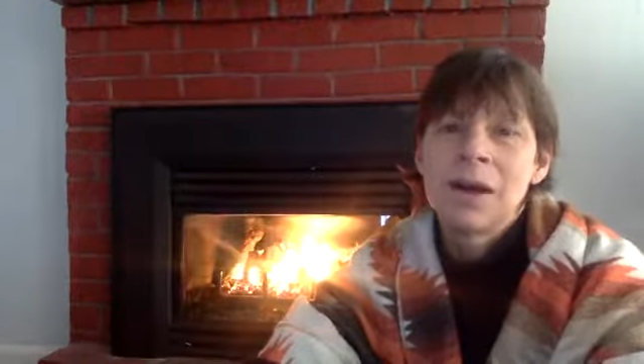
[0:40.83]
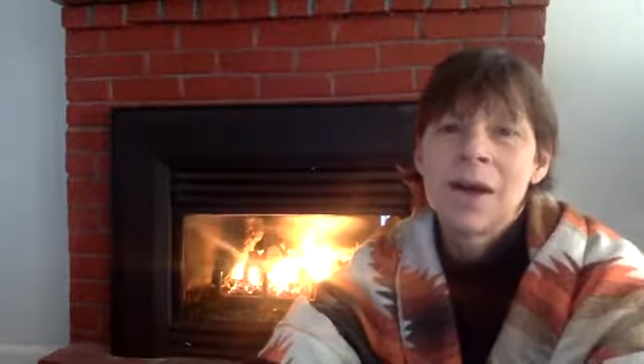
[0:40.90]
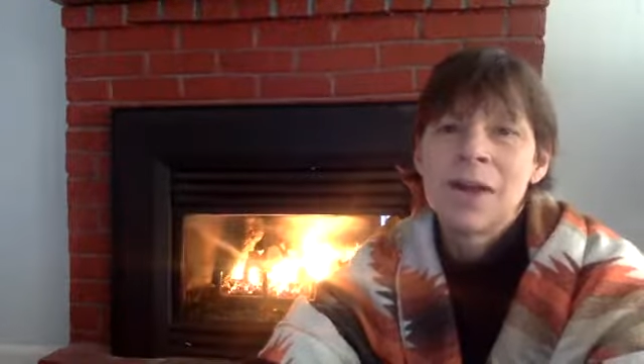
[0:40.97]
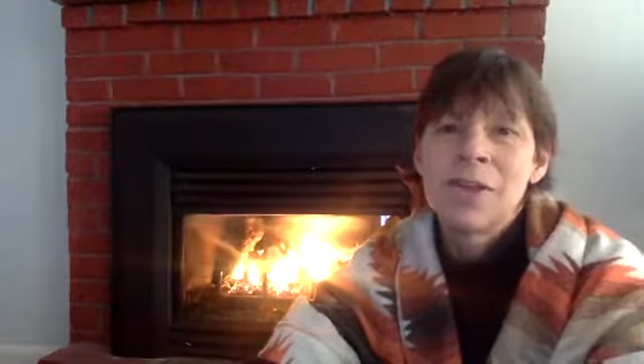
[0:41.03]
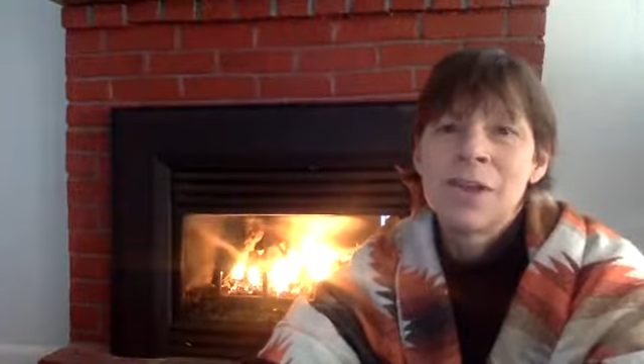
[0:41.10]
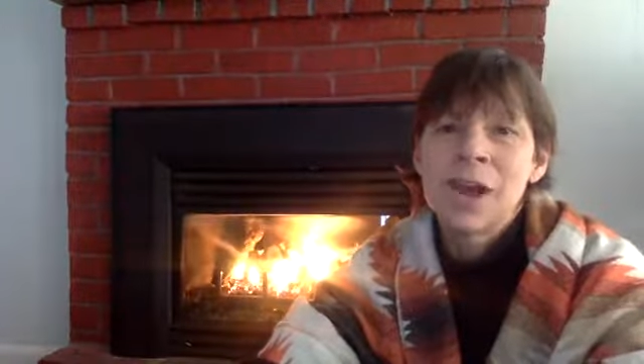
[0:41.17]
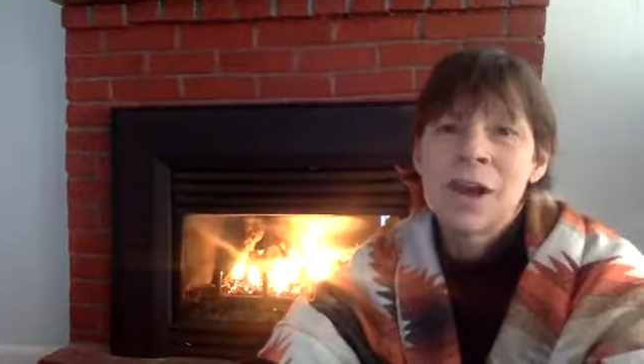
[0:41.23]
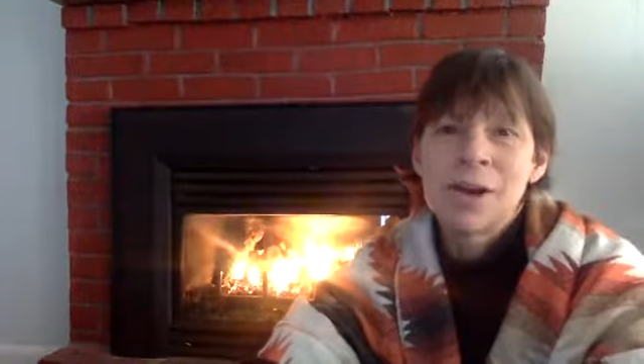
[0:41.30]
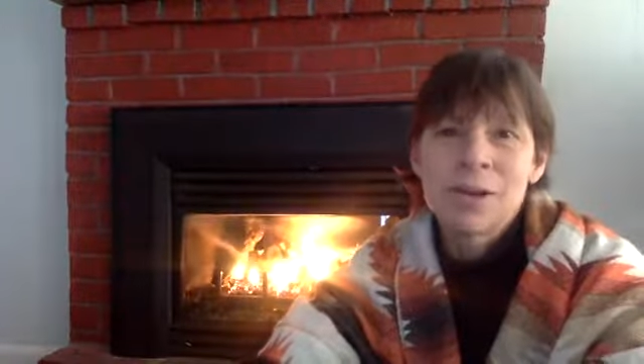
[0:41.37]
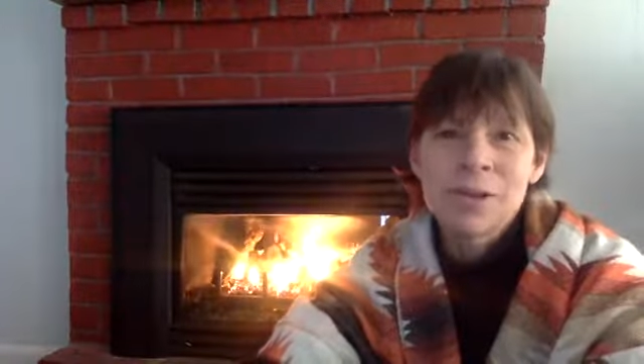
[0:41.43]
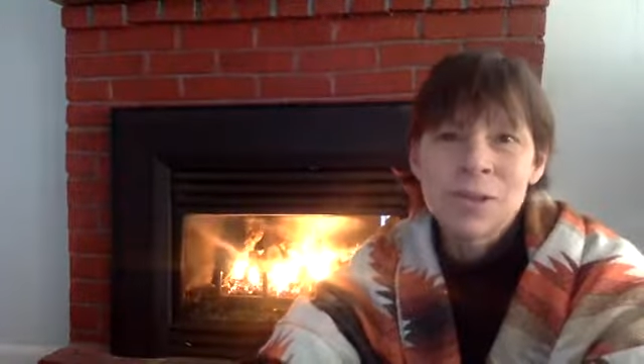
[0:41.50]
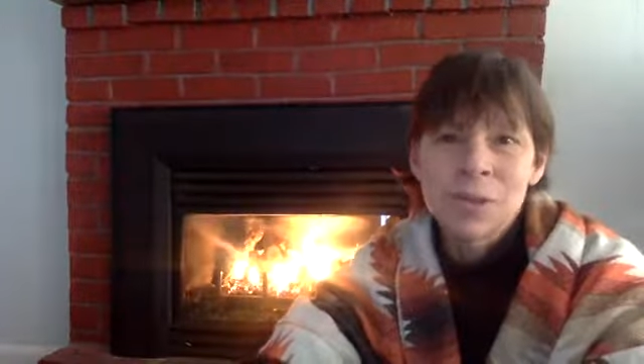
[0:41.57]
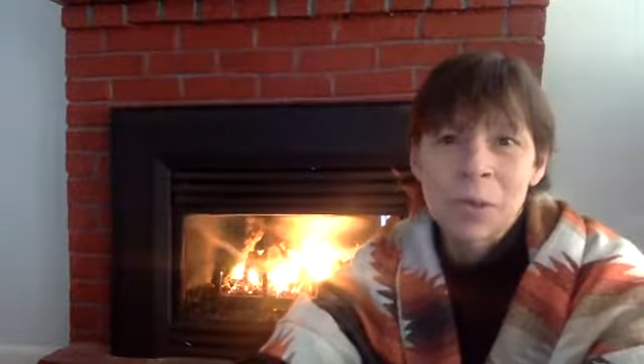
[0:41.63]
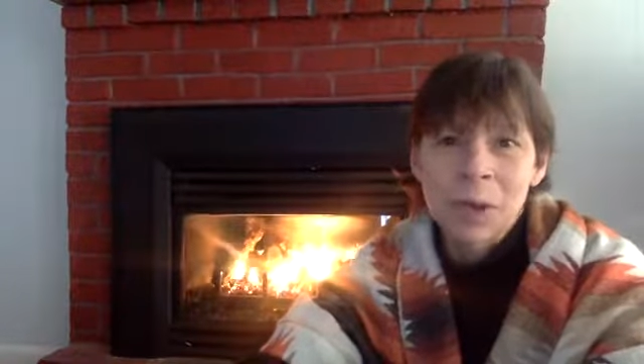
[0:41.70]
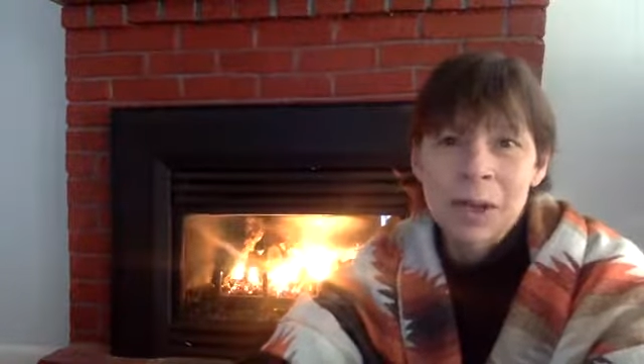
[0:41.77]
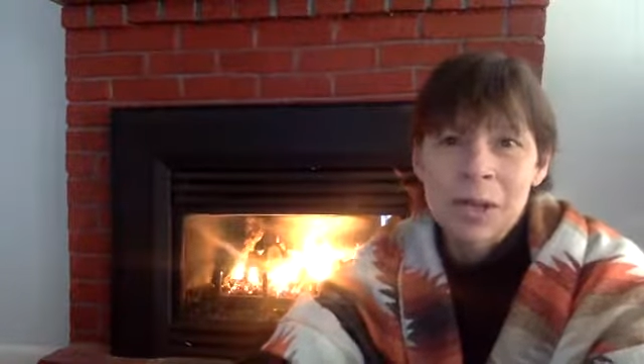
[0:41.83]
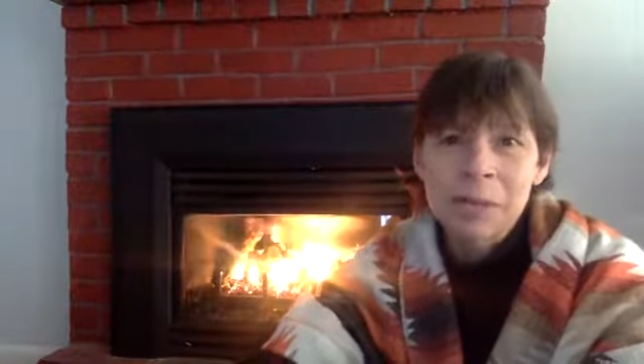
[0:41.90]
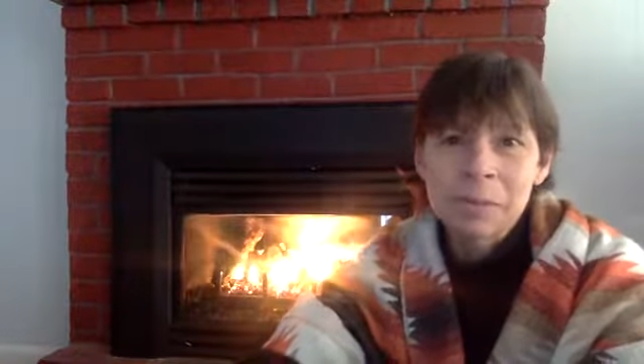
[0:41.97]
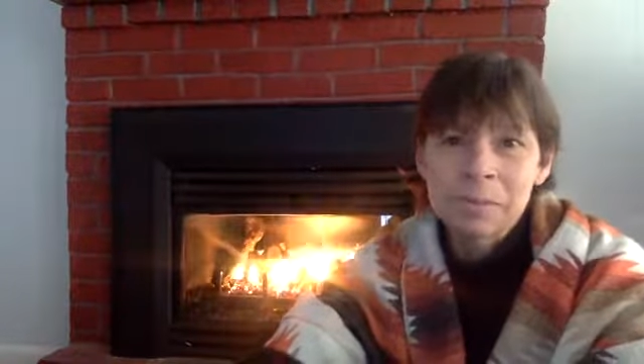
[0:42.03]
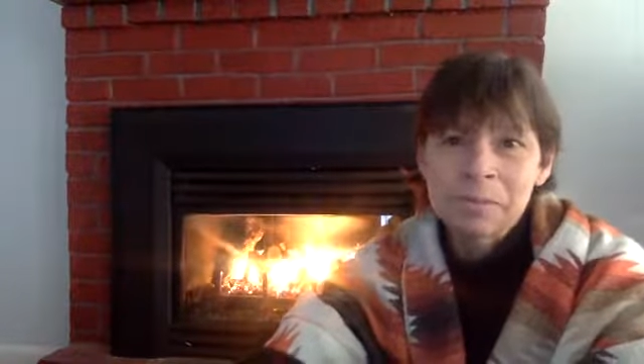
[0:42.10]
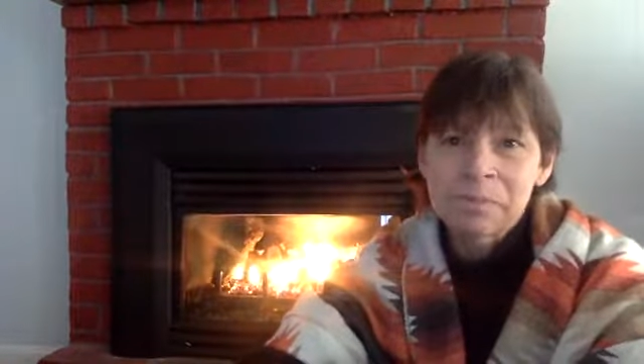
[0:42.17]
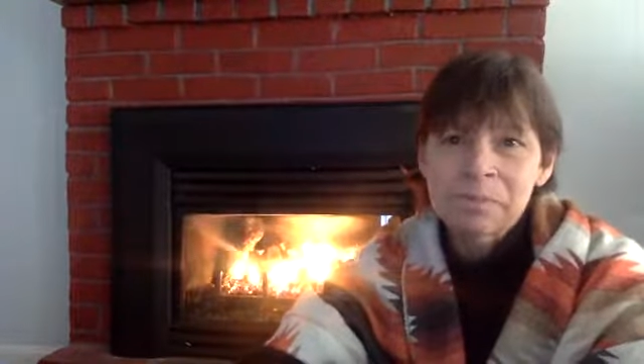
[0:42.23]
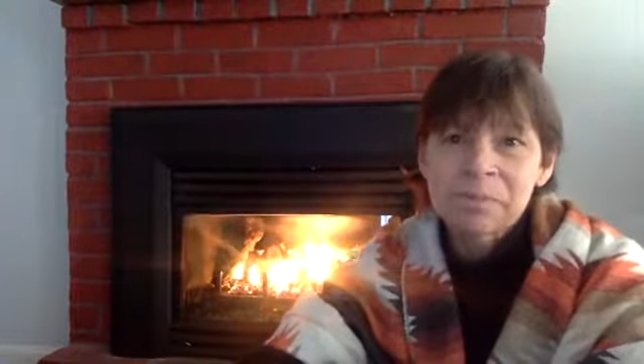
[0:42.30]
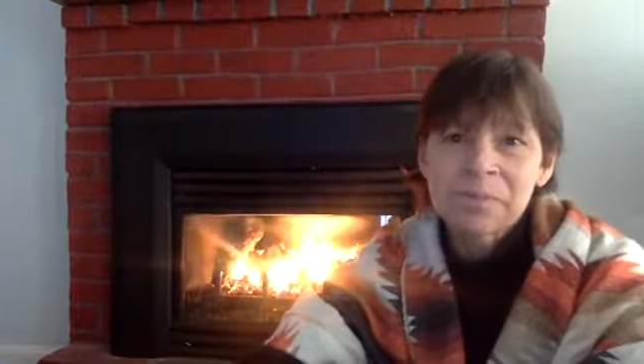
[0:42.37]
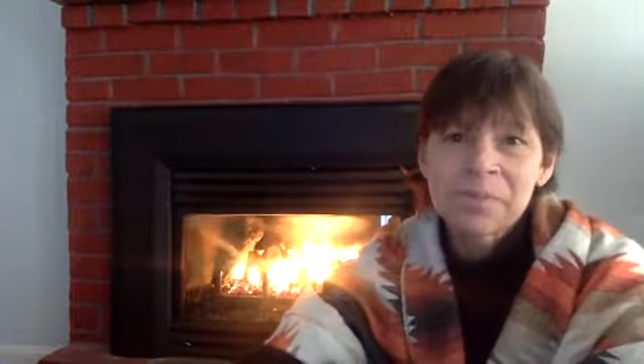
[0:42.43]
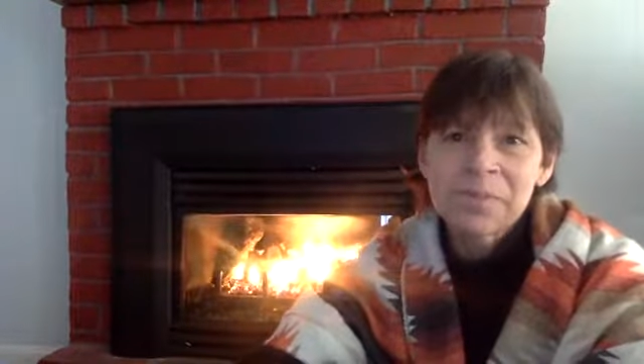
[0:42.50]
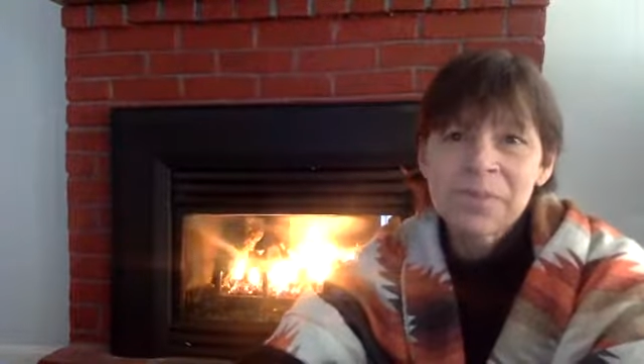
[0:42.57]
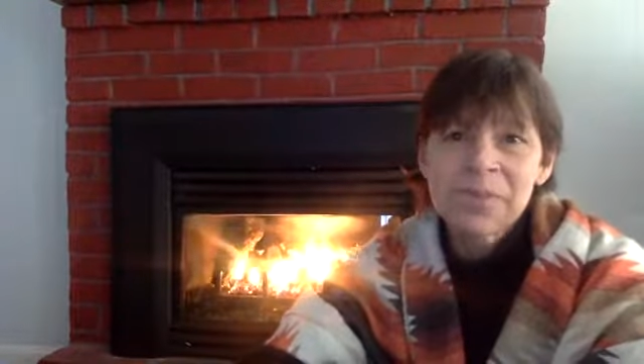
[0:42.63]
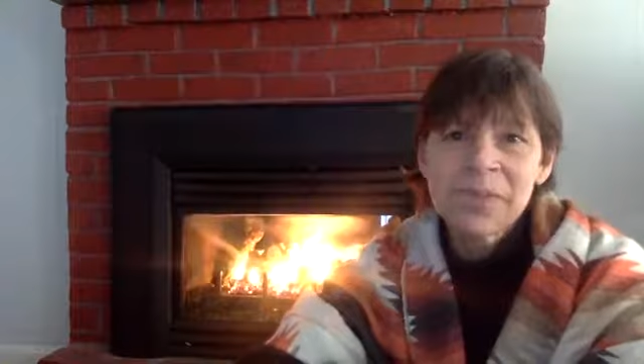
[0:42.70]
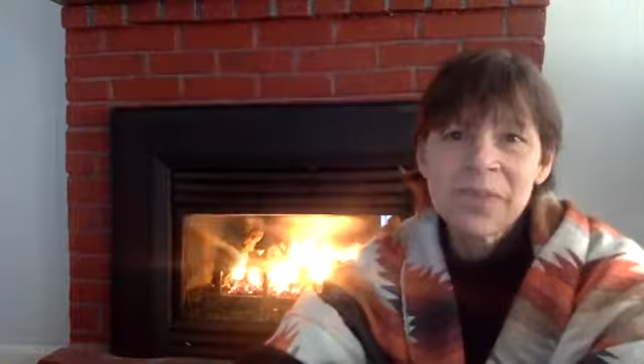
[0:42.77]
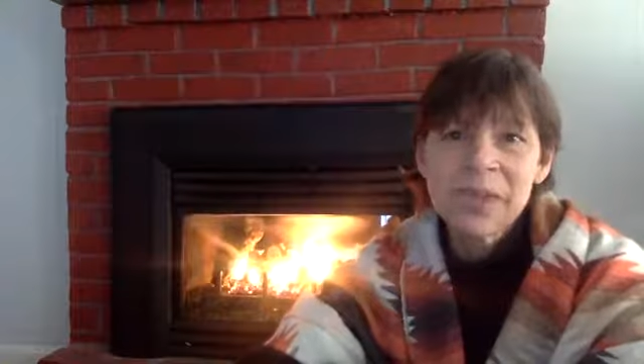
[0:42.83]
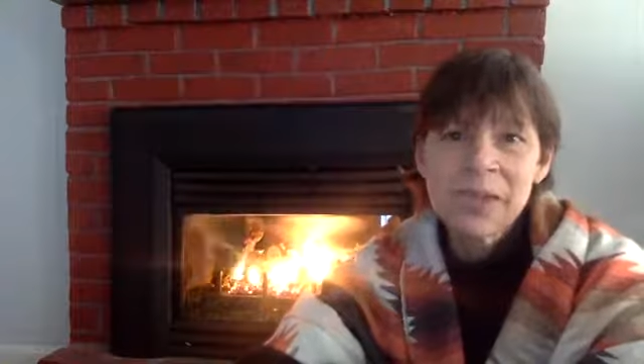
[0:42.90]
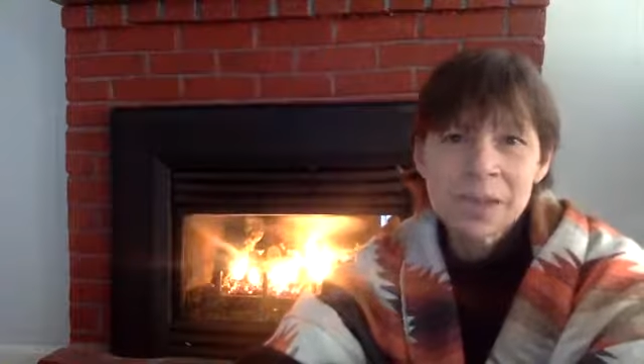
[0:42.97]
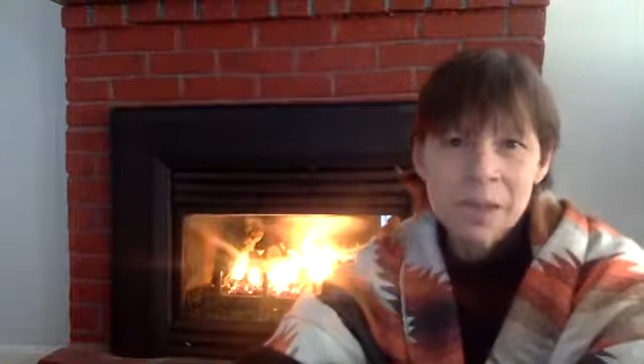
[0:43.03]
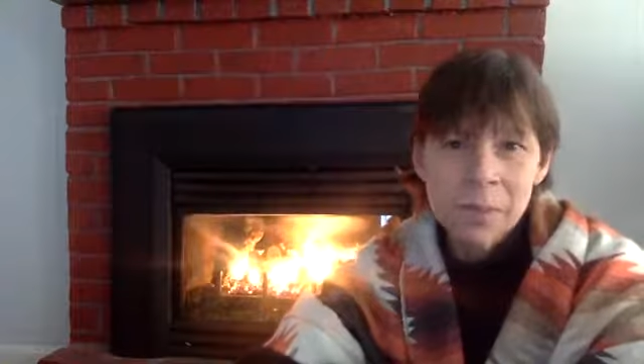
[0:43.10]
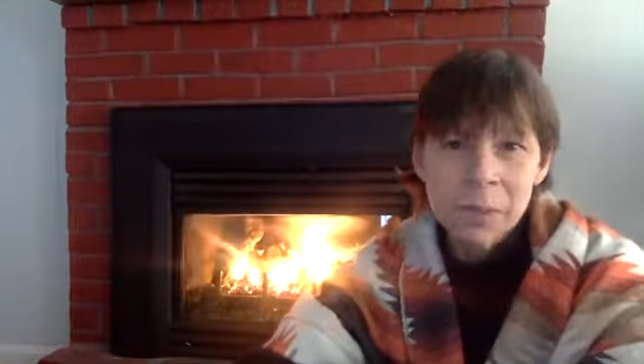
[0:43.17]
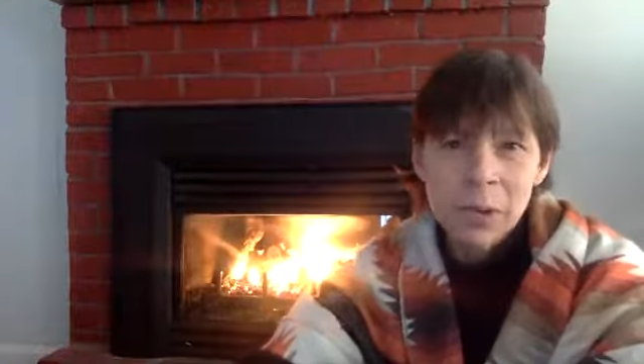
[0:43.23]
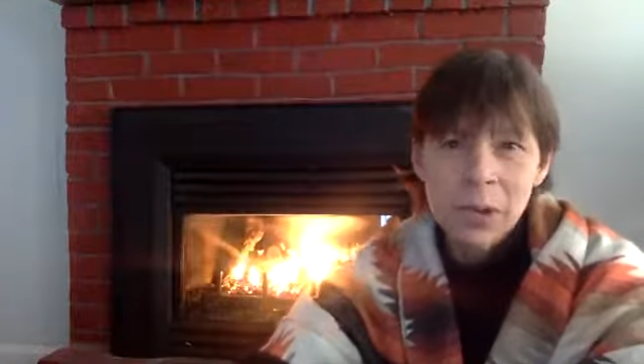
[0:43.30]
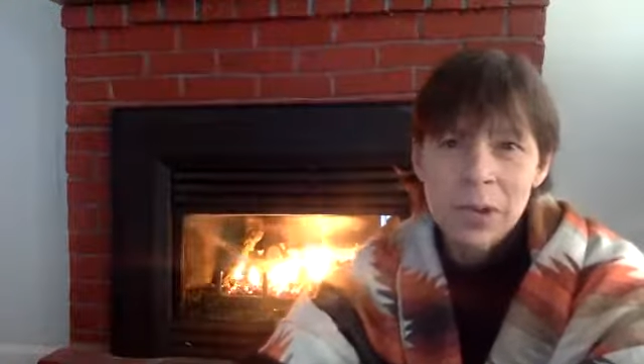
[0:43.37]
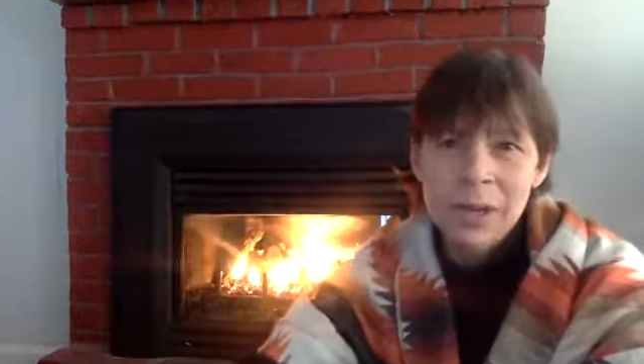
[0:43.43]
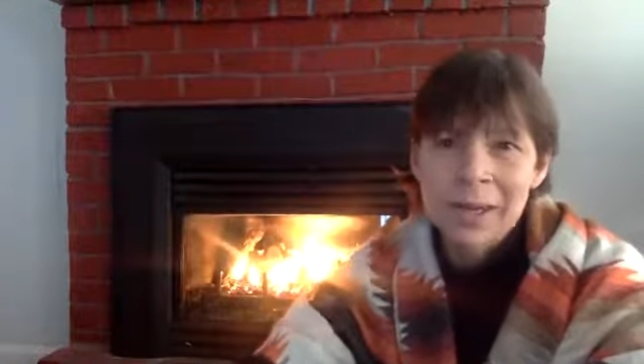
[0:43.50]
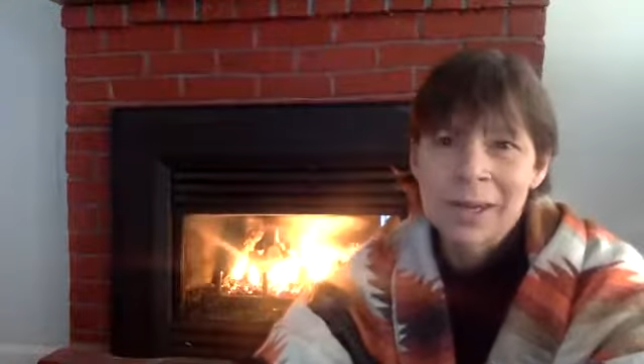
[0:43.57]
The Artist's Way. It's a book,